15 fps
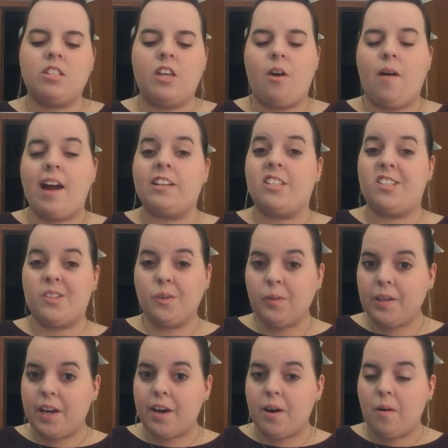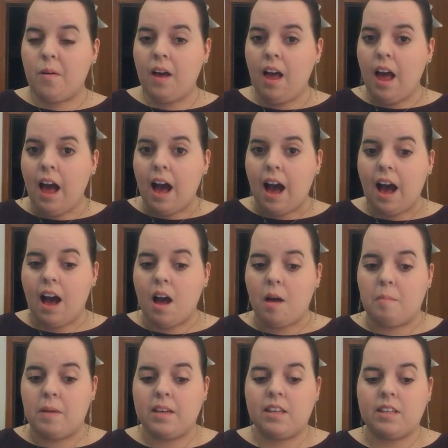So I do know
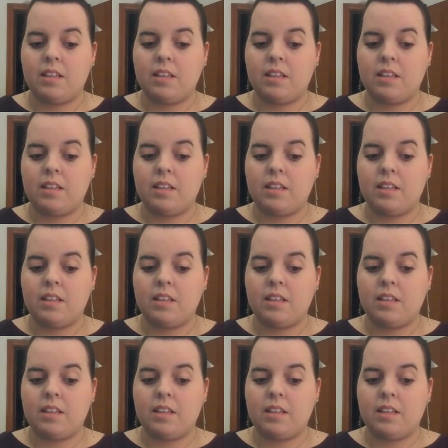um,